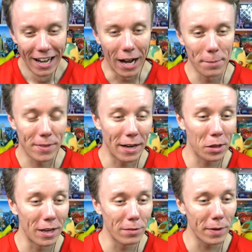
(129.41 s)
Um, that
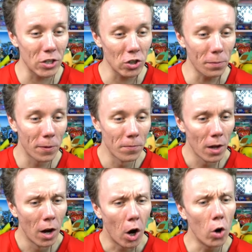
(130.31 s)
is the name of my shop.
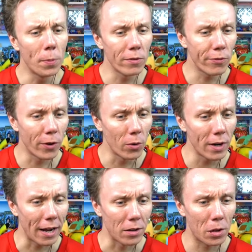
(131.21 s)
Open phone
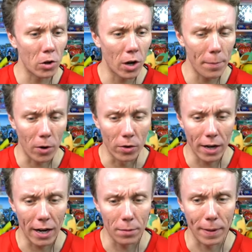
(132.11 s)
and stock up on
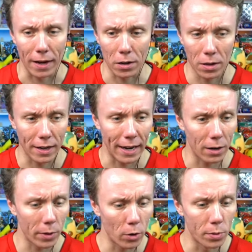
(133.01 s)
card packs. Okay, how
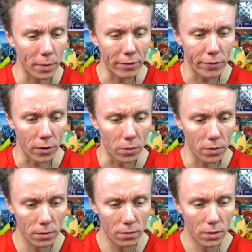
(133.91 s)
do I open my
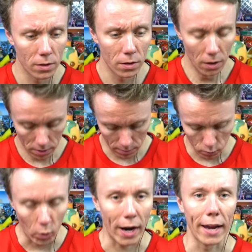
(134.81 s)
phone? Um,
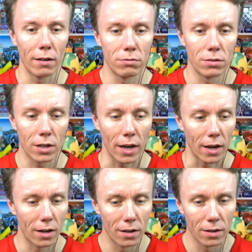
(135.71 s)
why? Okay.